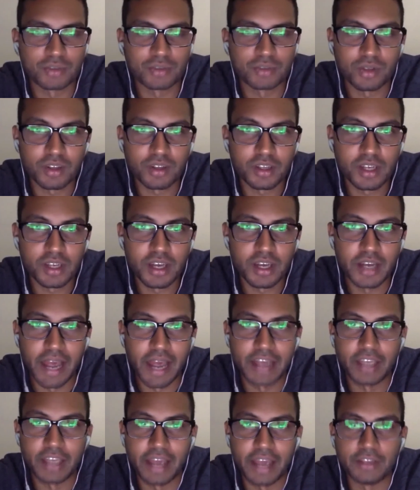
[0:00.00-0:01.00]
really good.
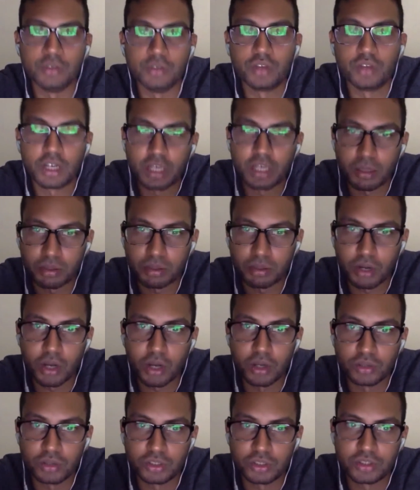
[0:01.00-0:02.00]
And you took an
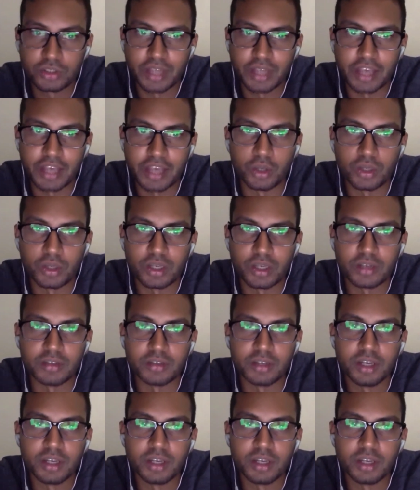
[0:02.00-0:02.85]
approach that you can